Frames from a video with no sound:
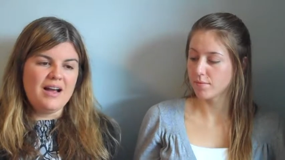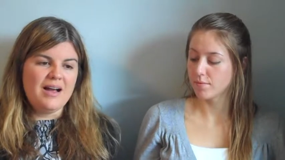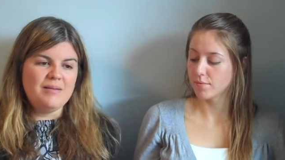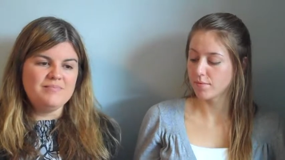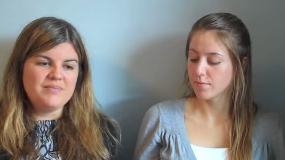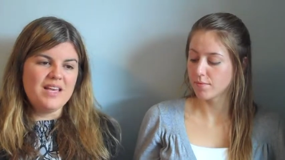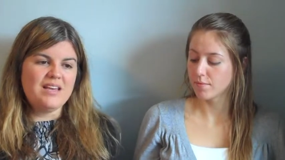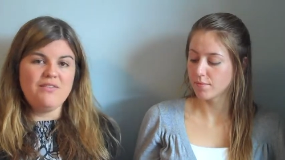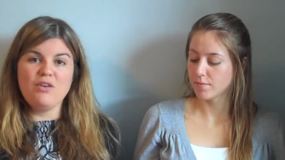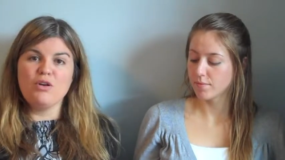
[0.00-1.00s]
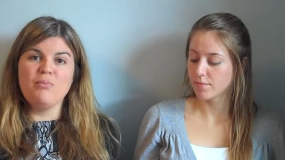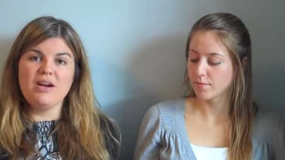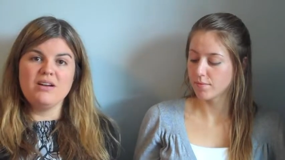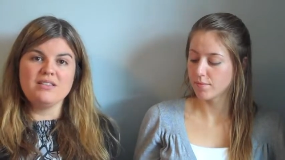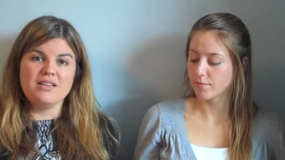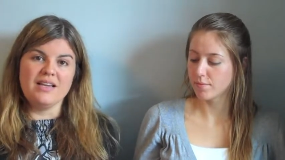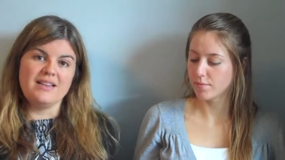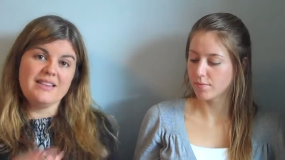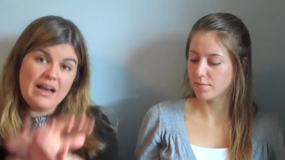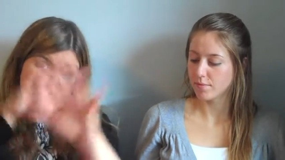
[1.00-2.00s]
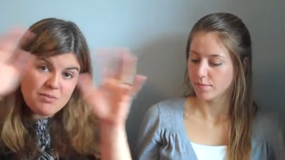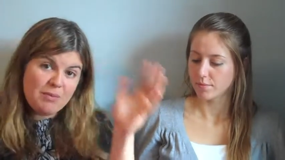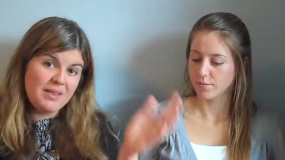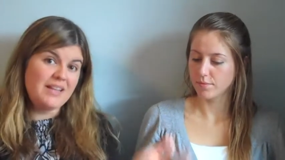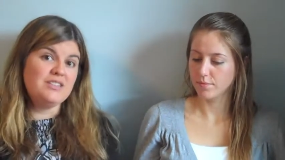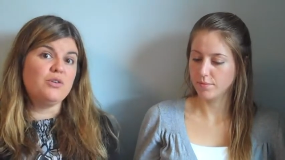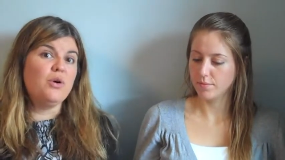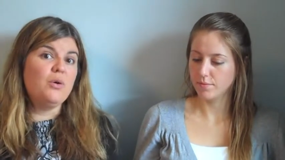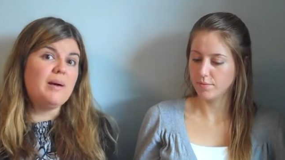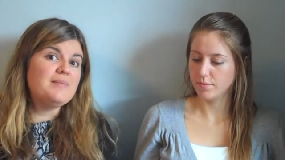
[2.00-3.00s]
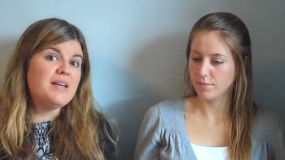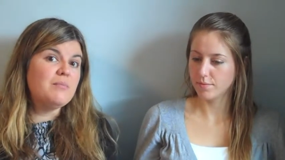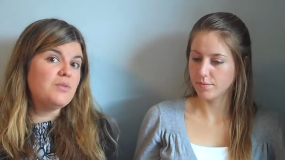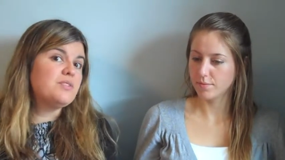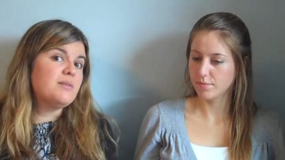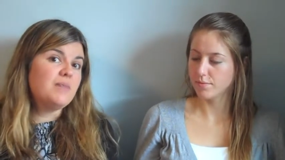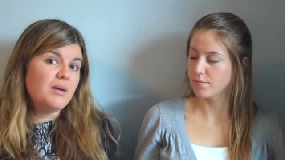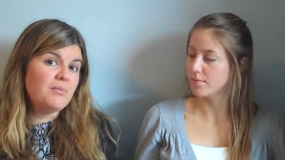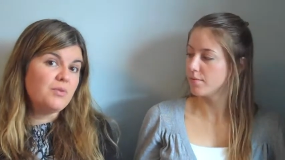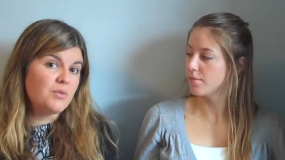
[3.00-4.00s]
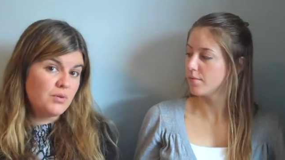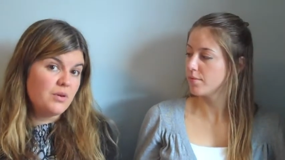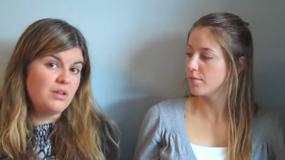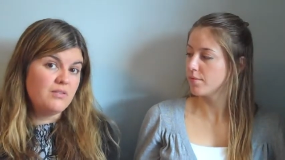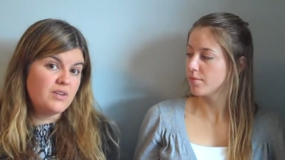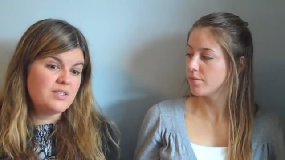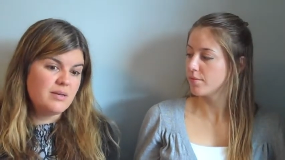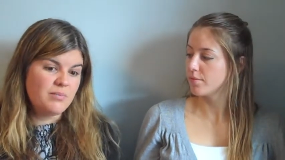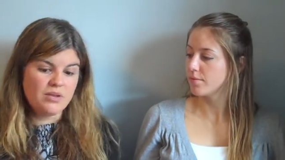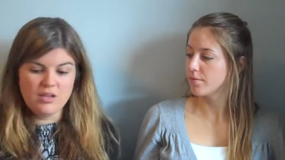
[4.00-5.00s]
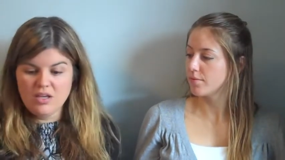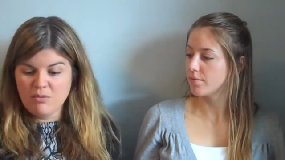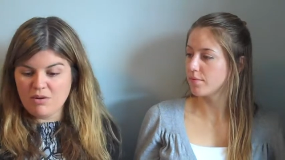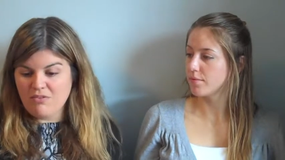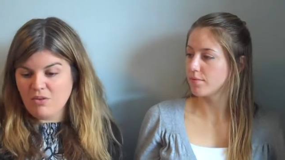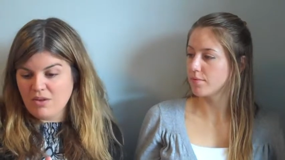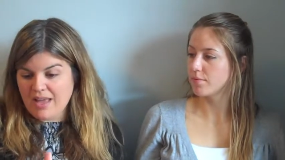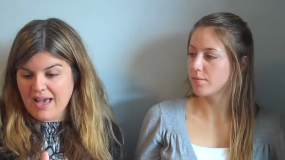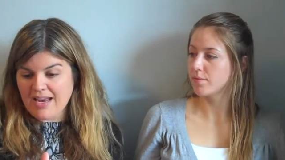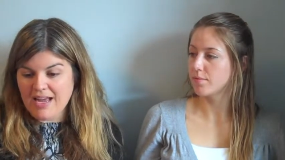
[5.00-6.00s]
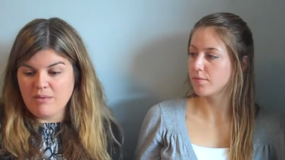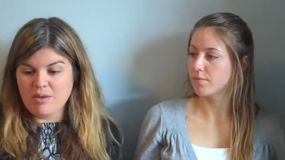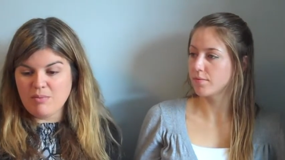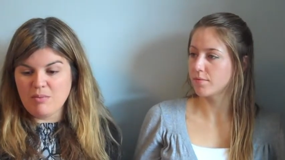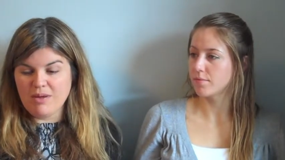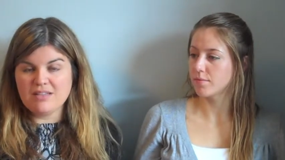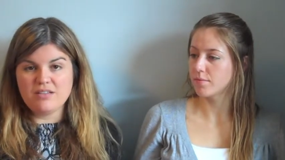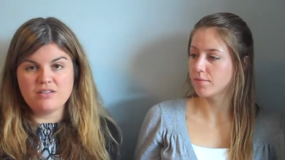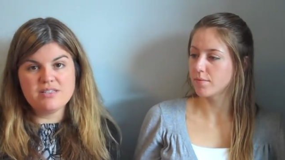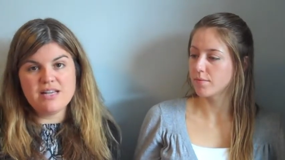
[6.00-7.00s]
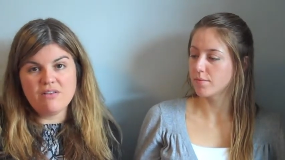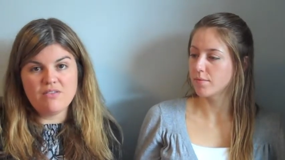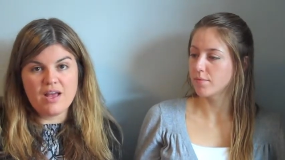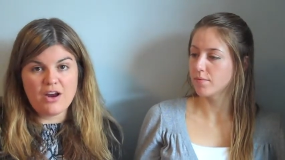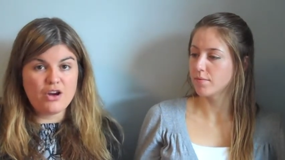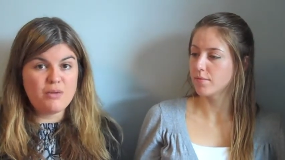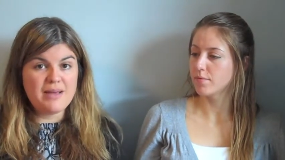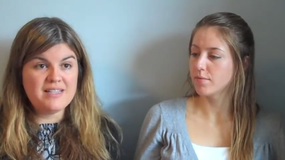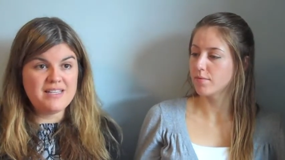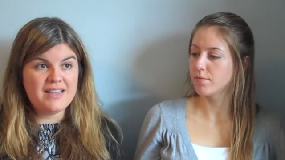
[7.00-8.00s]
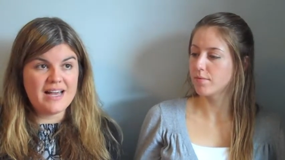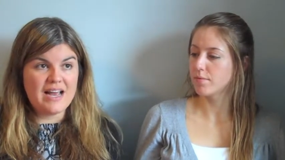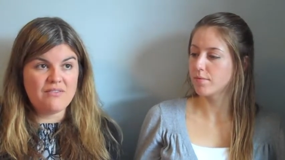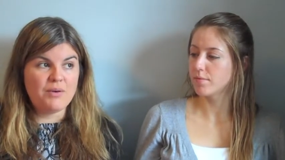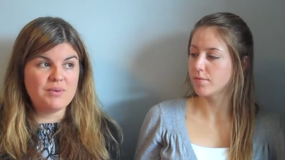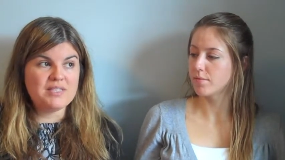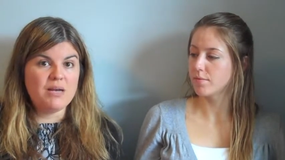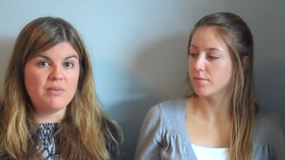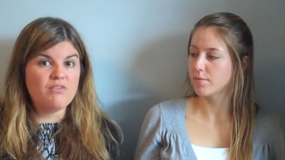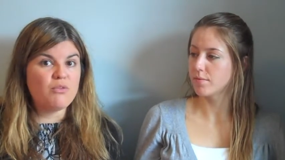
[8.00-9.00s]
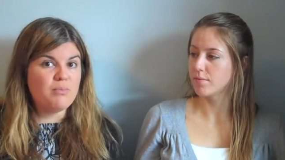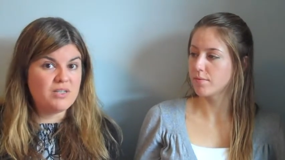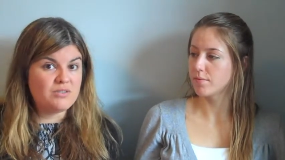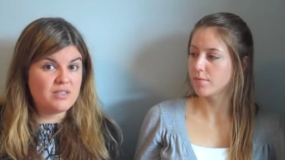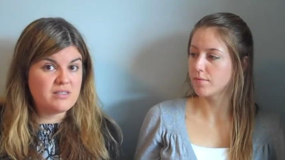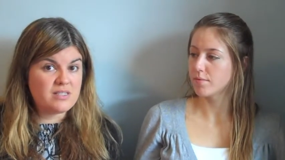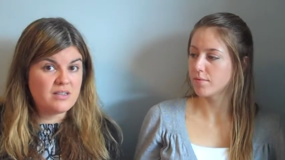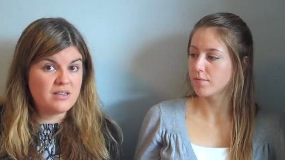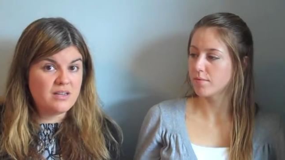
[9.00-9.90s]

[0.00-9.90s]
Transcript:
Speaker 1: Um, and if you compare it to like the thousand people that get to your whole website, most of them come through Google, for example. But if you look at how many people get to your sale flyer, you may see that everyone's coming from Pinterest.